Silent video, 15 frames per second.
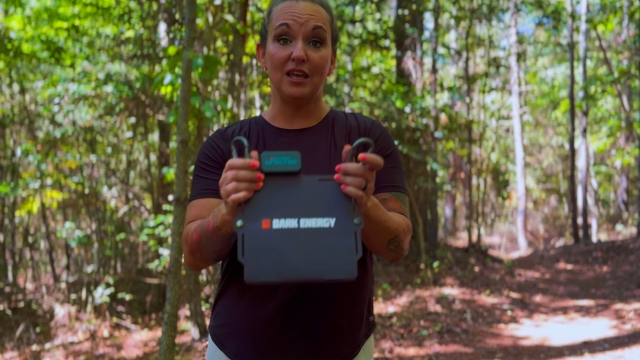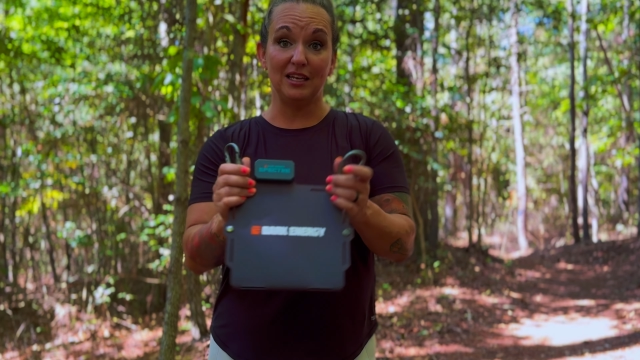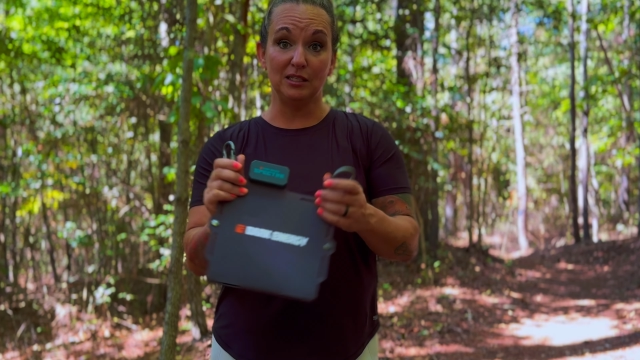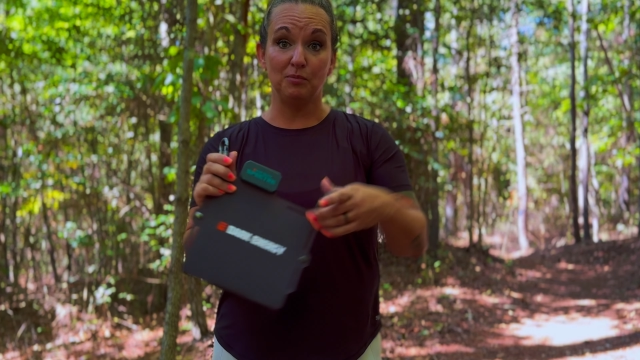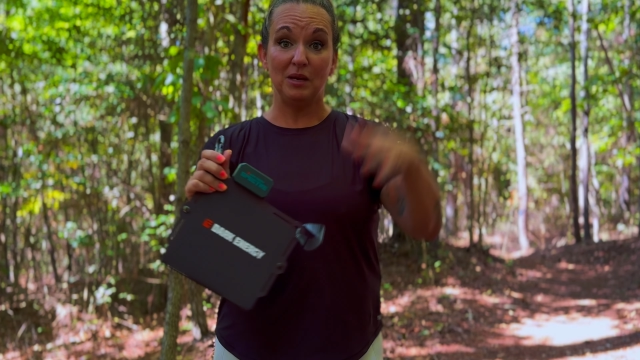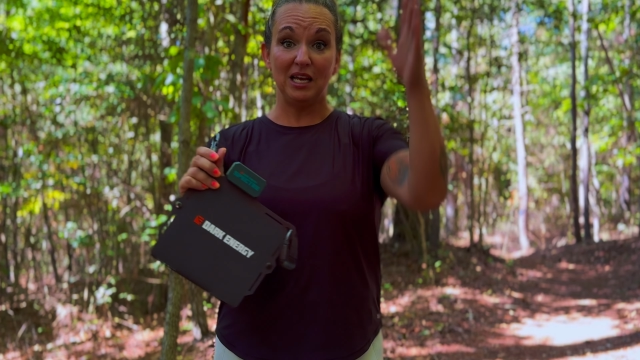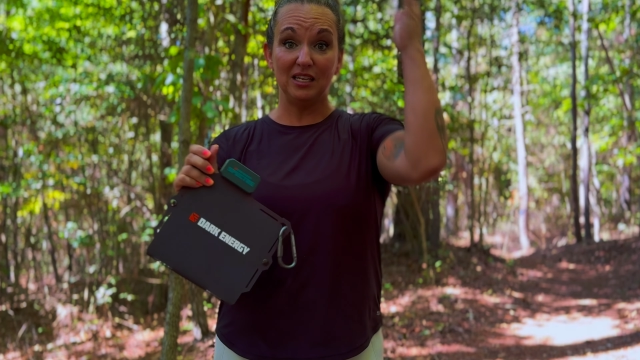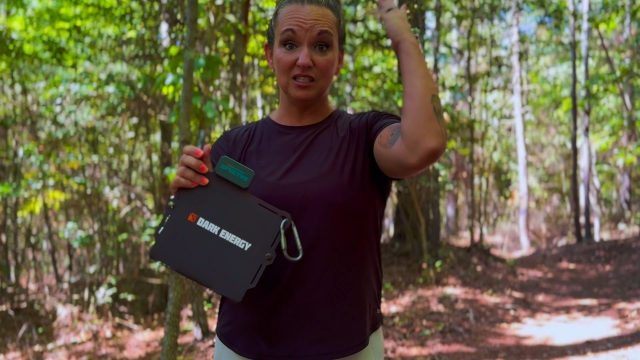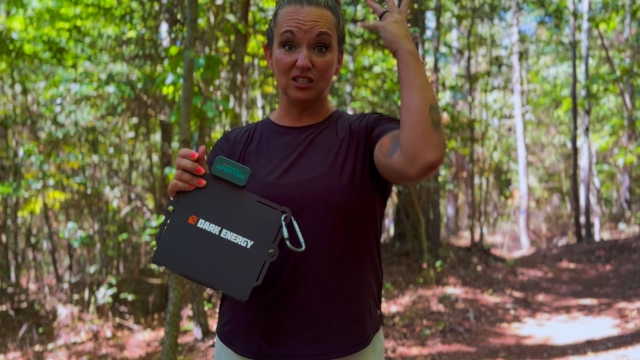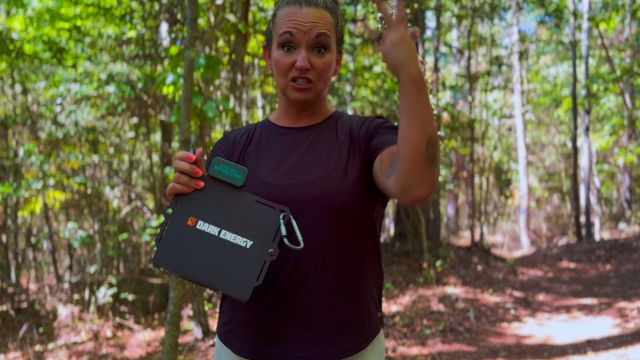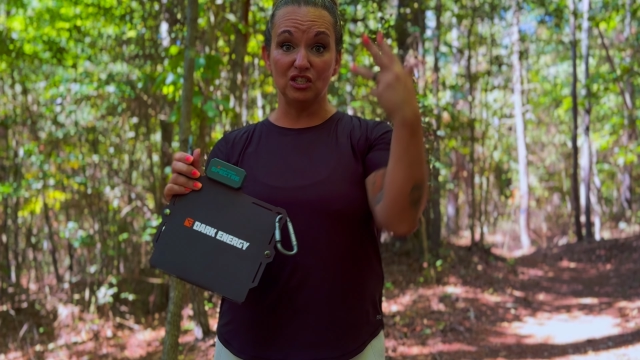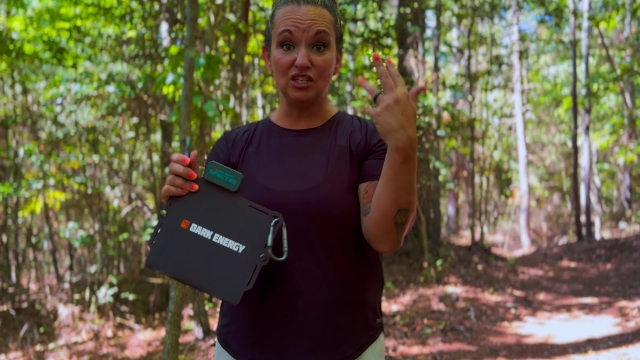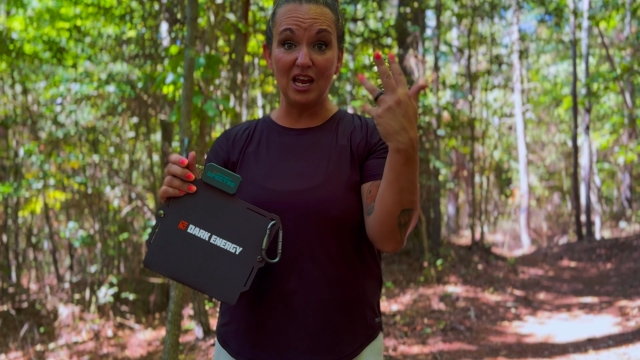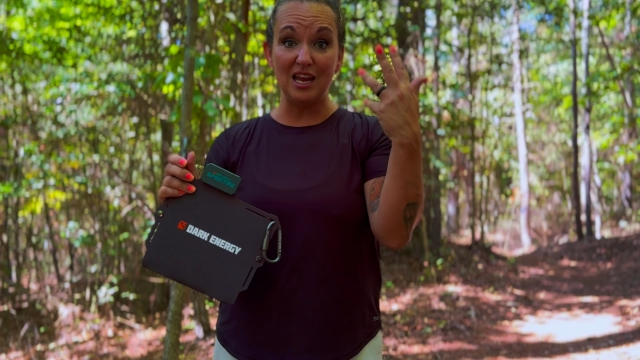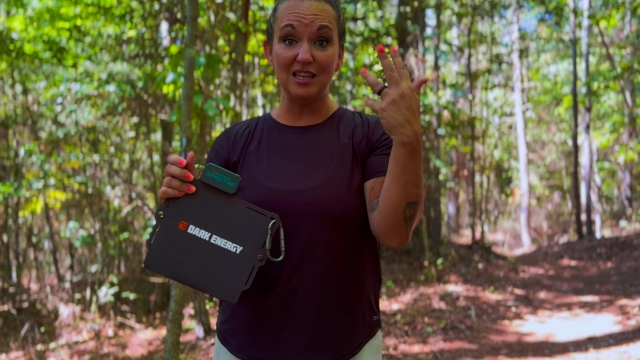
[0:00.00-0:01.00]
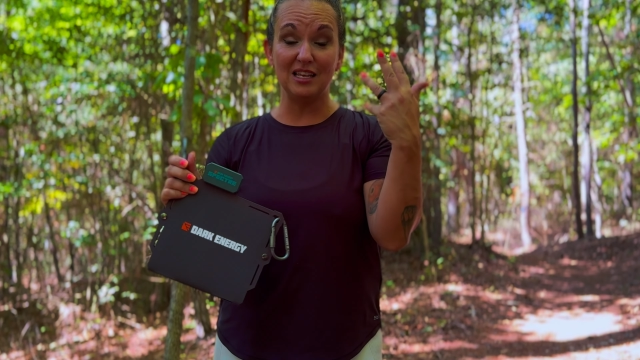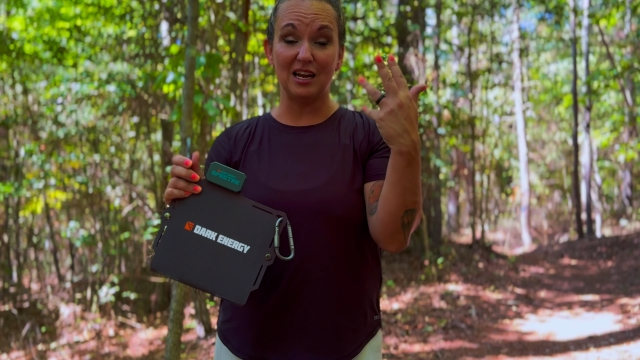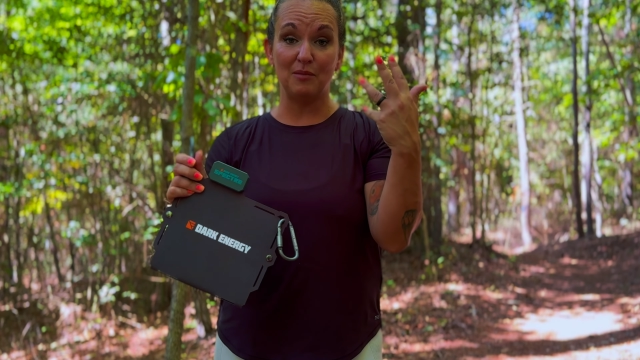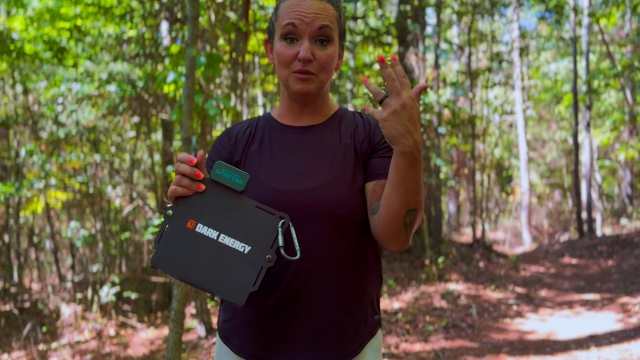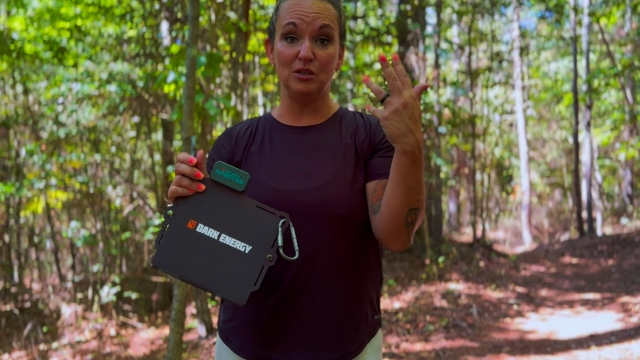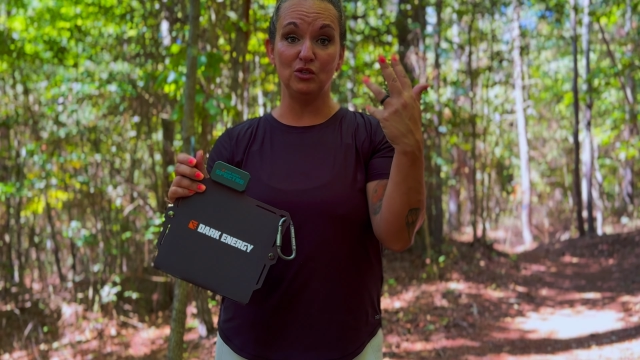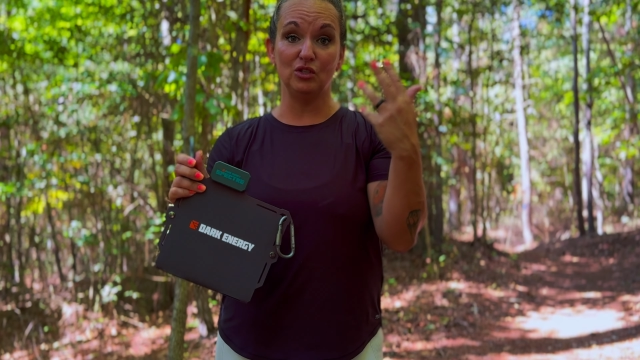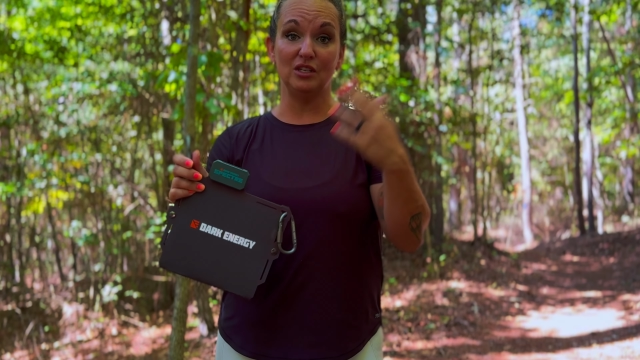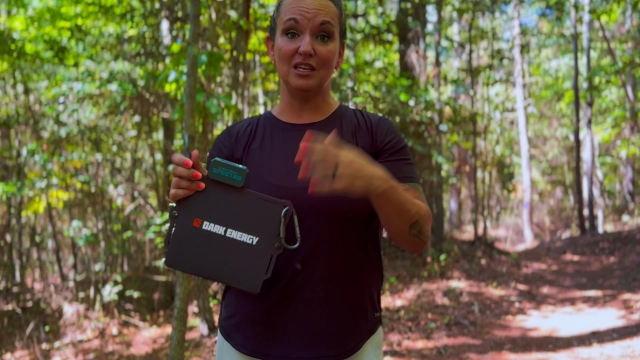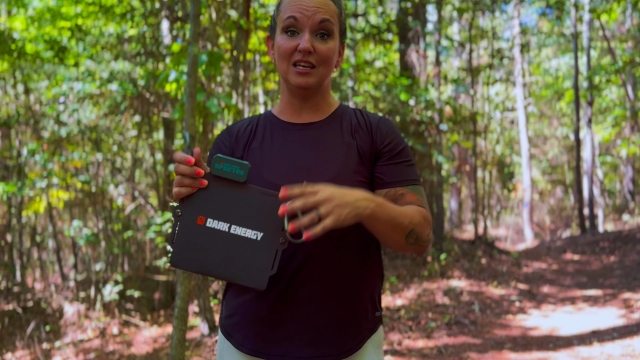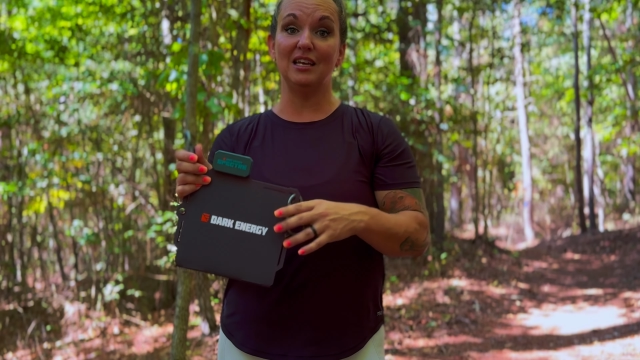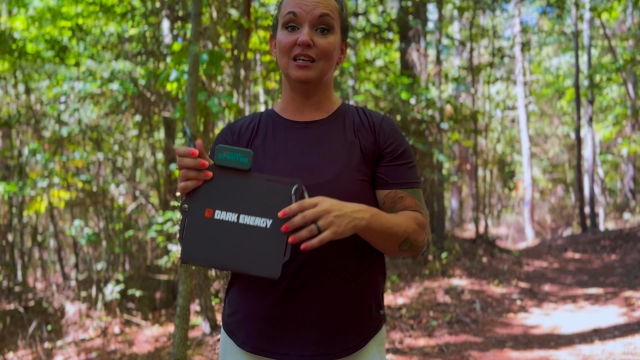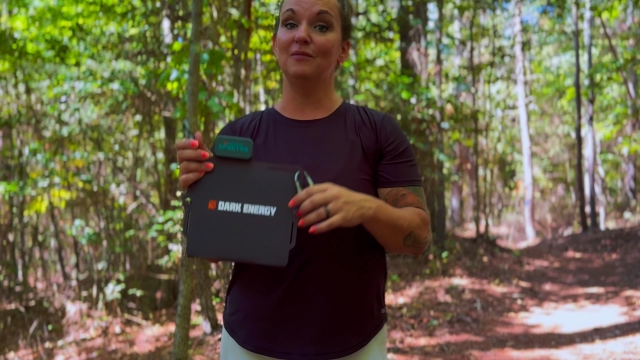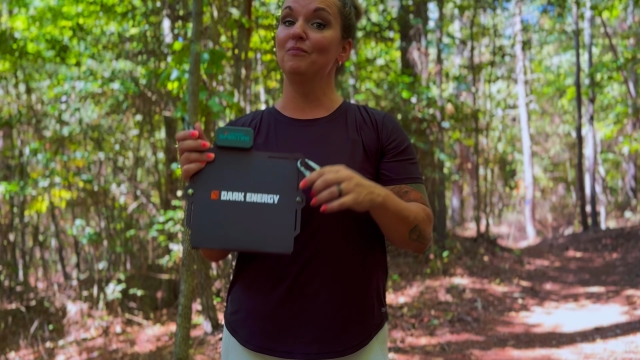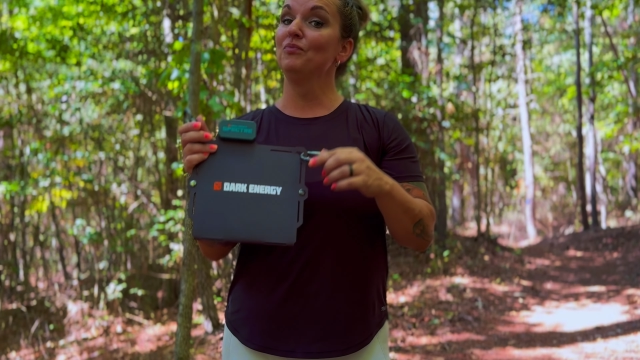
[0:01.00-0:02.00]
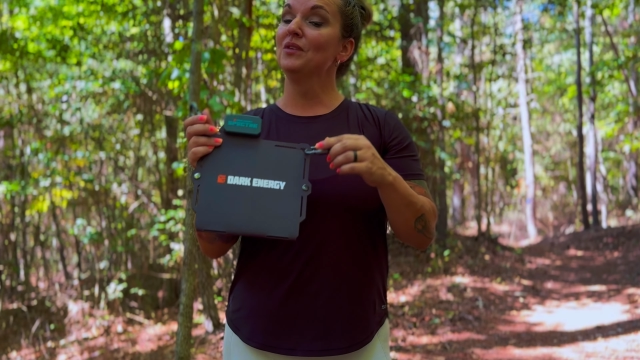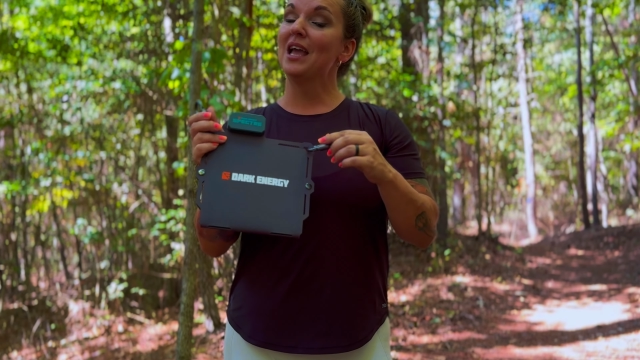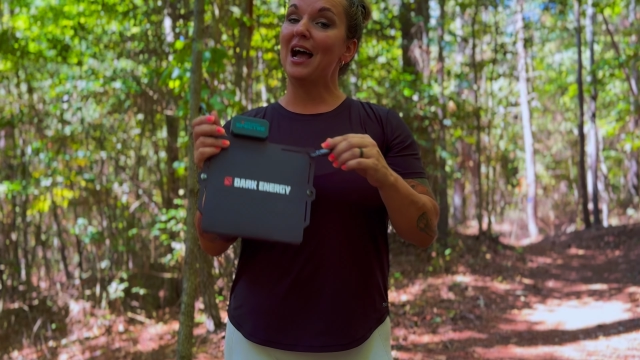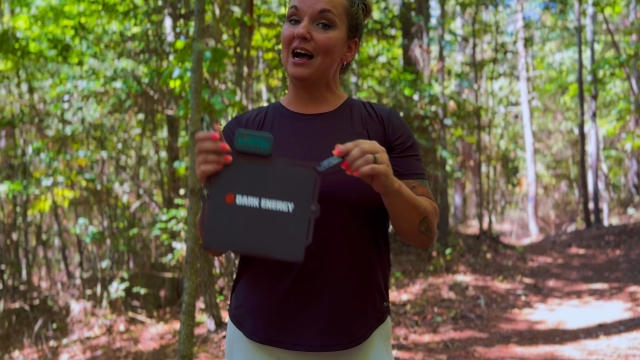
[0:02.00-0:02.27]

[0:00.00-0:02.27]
is because of the shade that I'm usually in, I